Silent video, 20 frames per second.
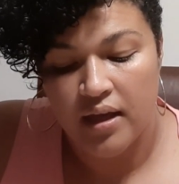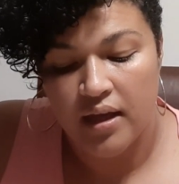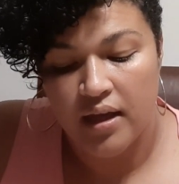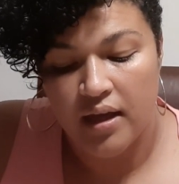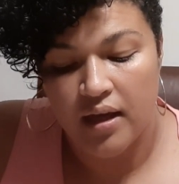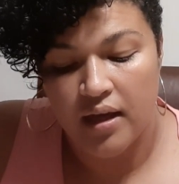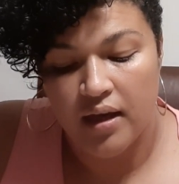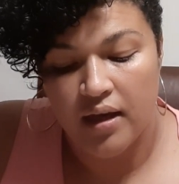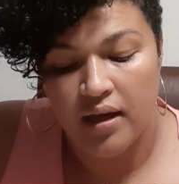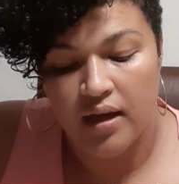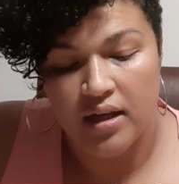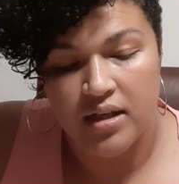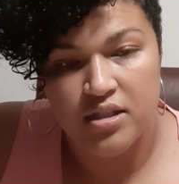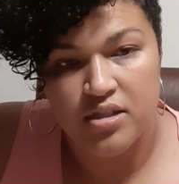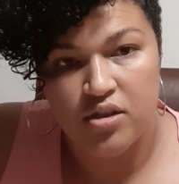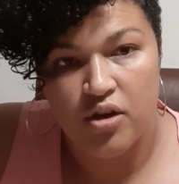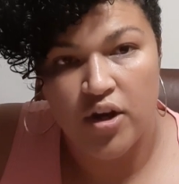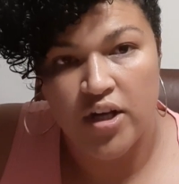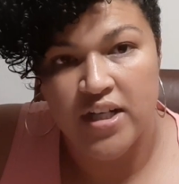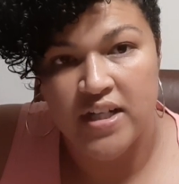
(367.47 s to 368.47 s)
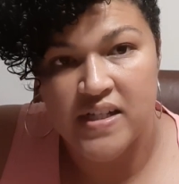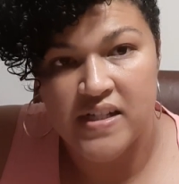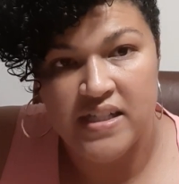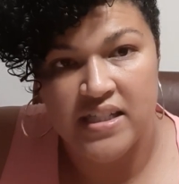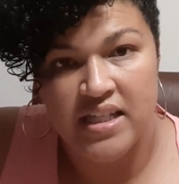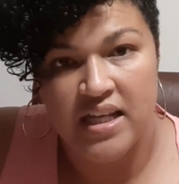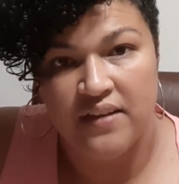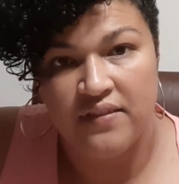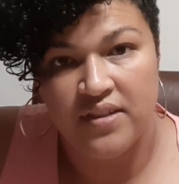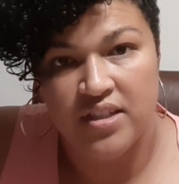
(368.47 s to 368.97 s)
I started a
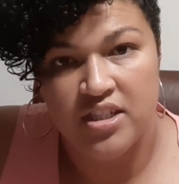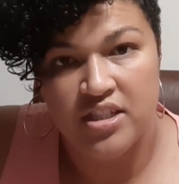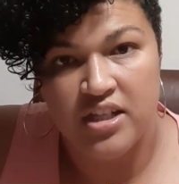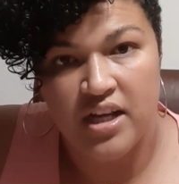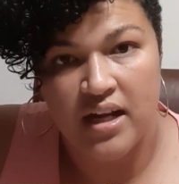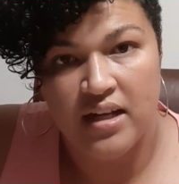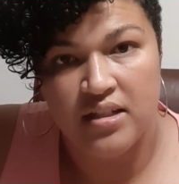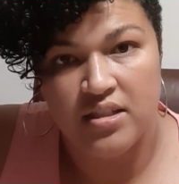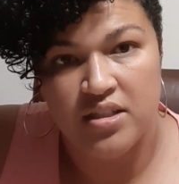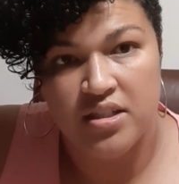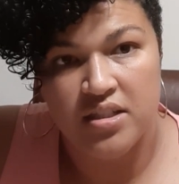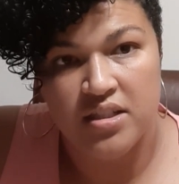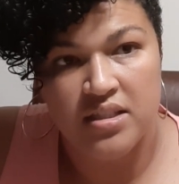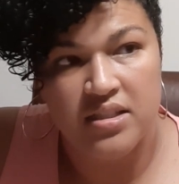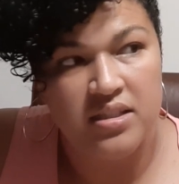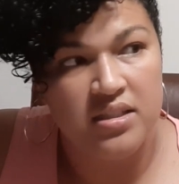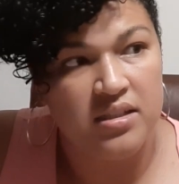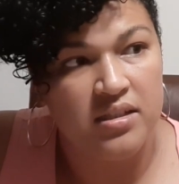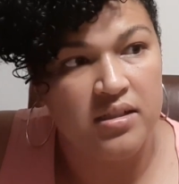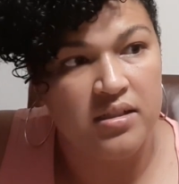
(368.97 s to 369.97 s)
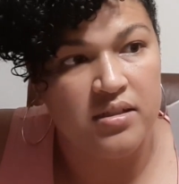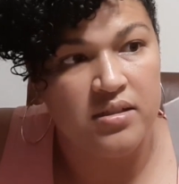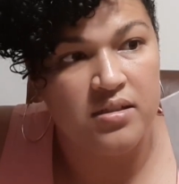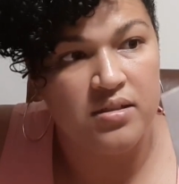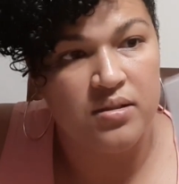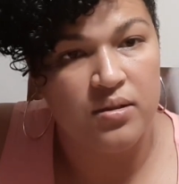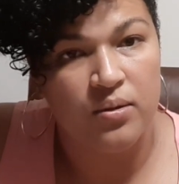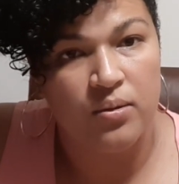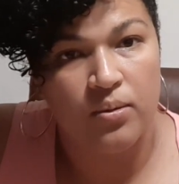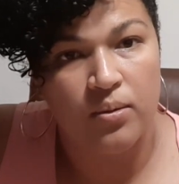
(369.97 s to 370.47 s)
savings challenge this year,
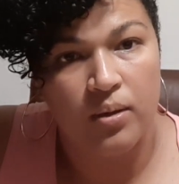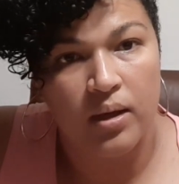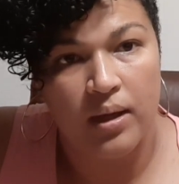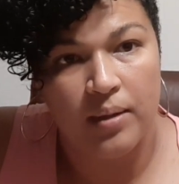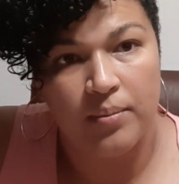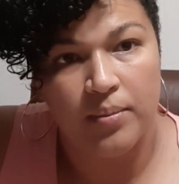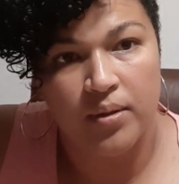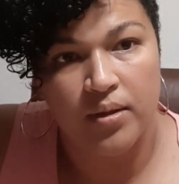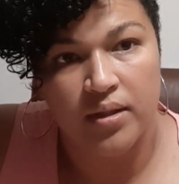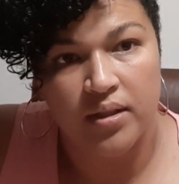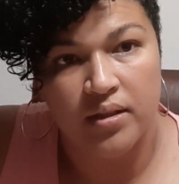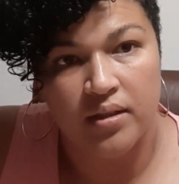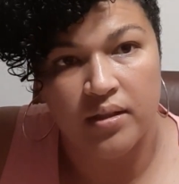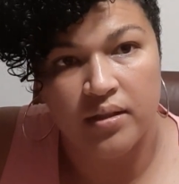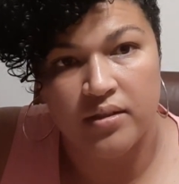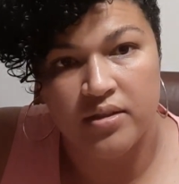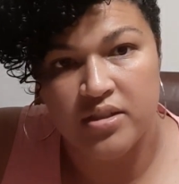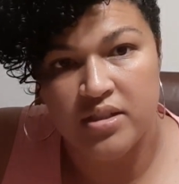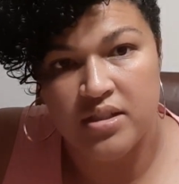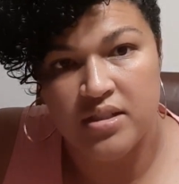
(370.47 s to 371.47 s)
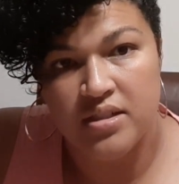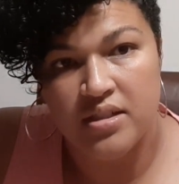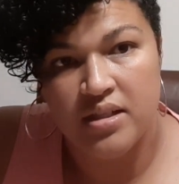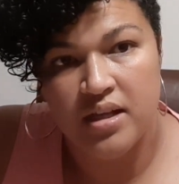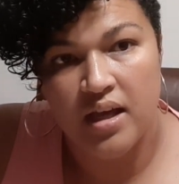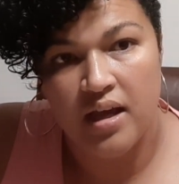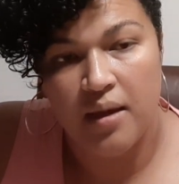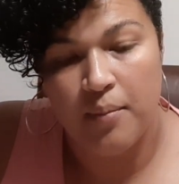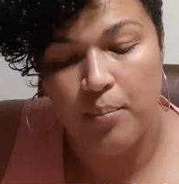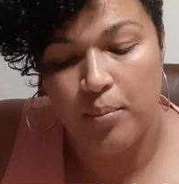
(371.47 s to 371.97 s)
so I'm gonna just
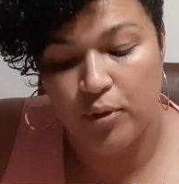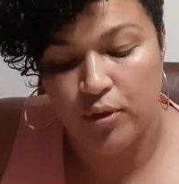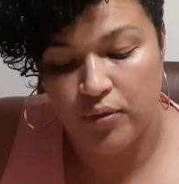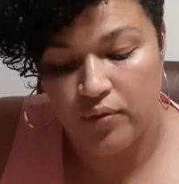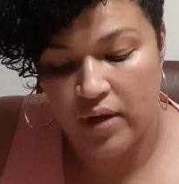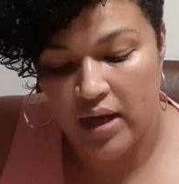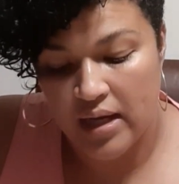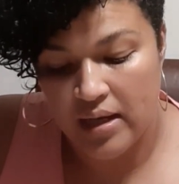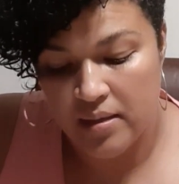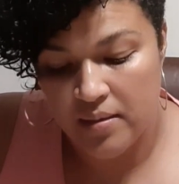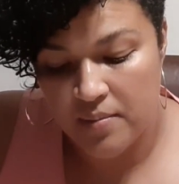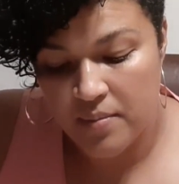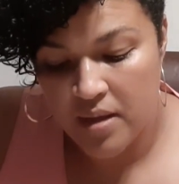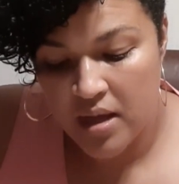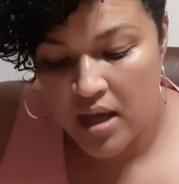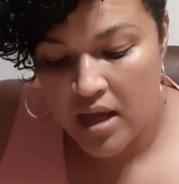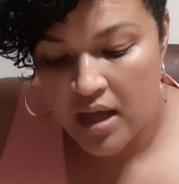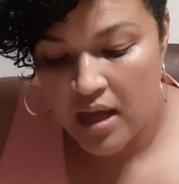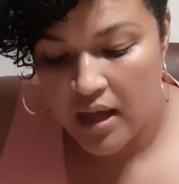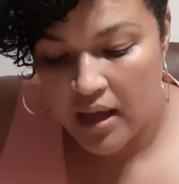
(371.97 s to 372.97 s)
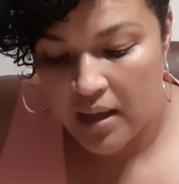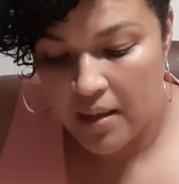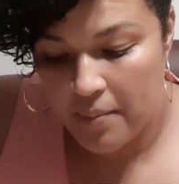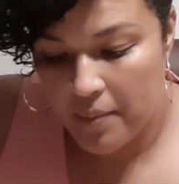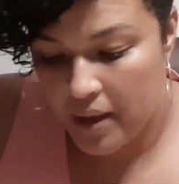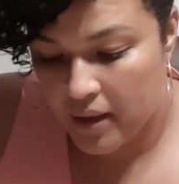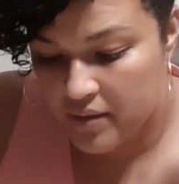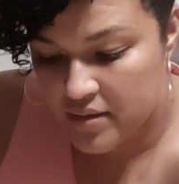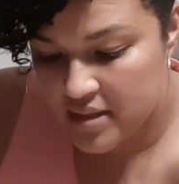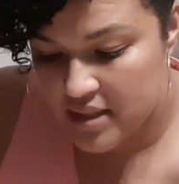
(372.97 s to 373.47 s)
put random
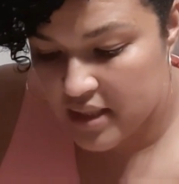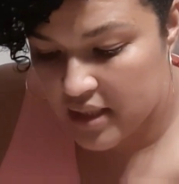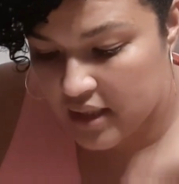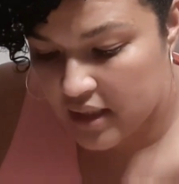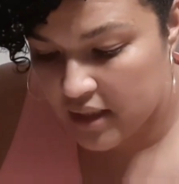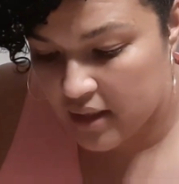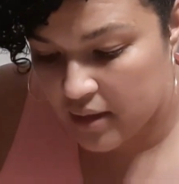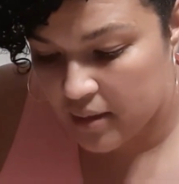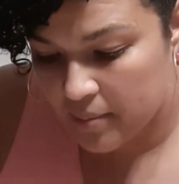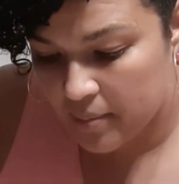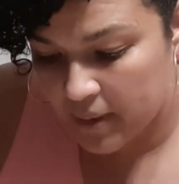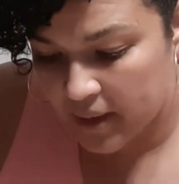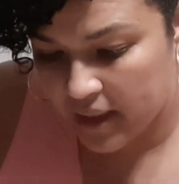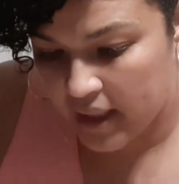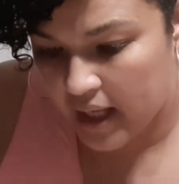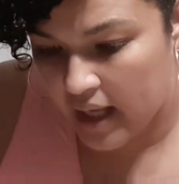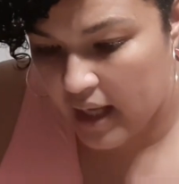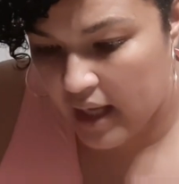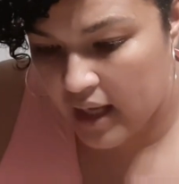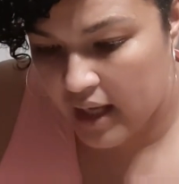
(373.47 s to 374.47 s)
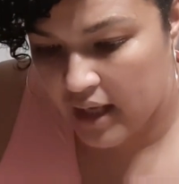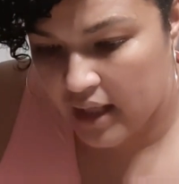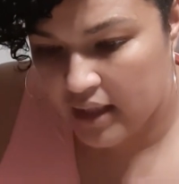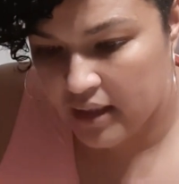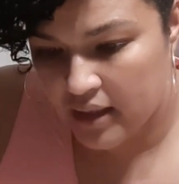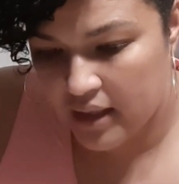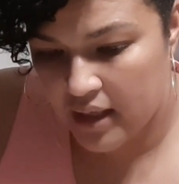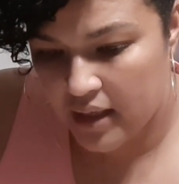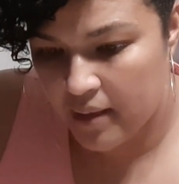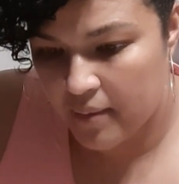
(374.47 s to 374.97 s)
amounts in here, but
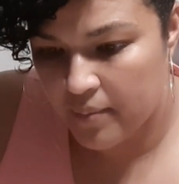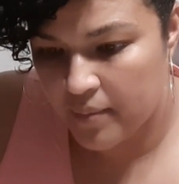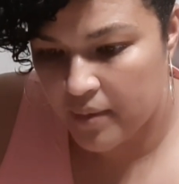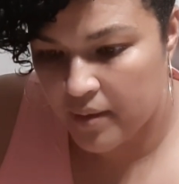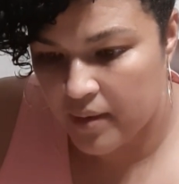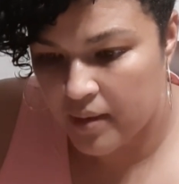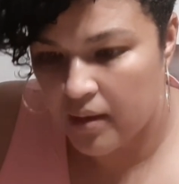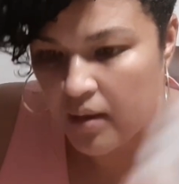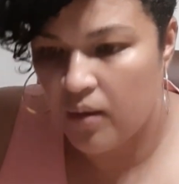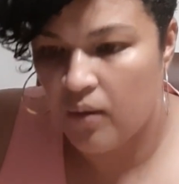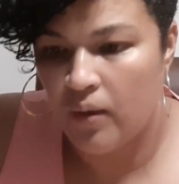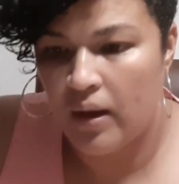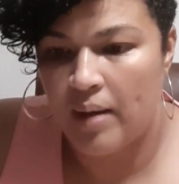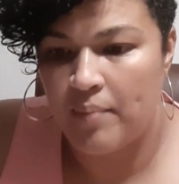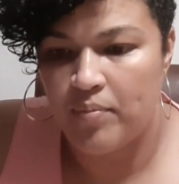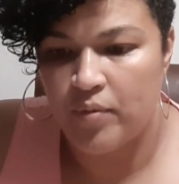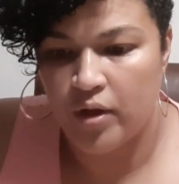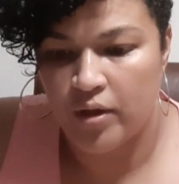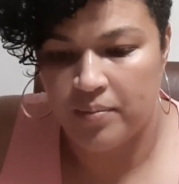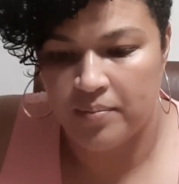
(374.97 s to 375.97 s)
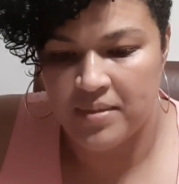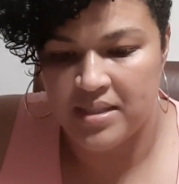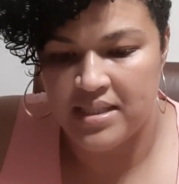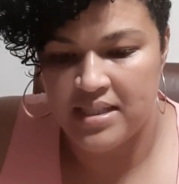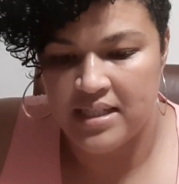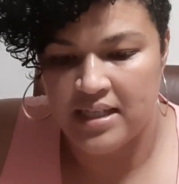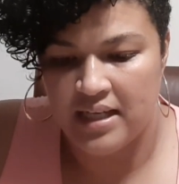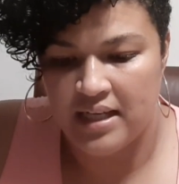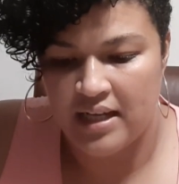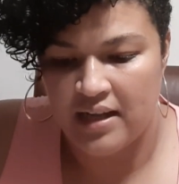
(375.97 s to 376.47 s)
I'm not
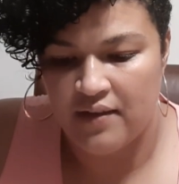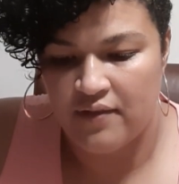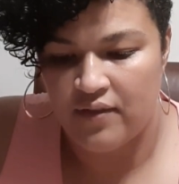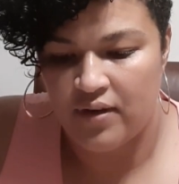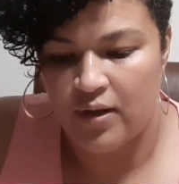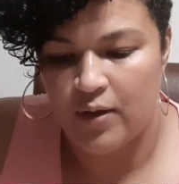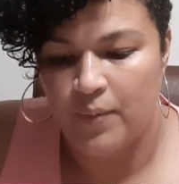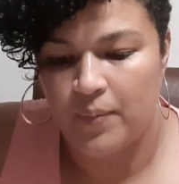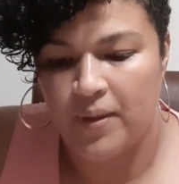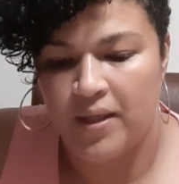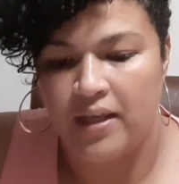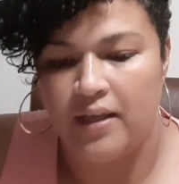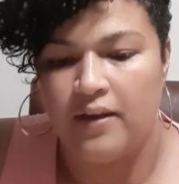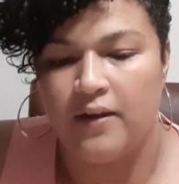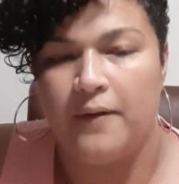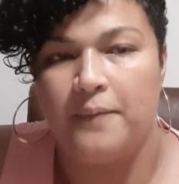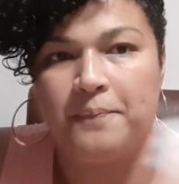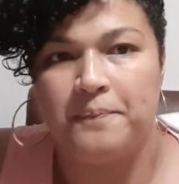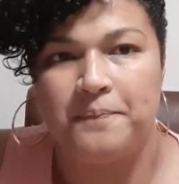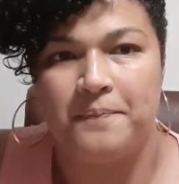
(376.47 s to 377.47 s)
missing an envelope here.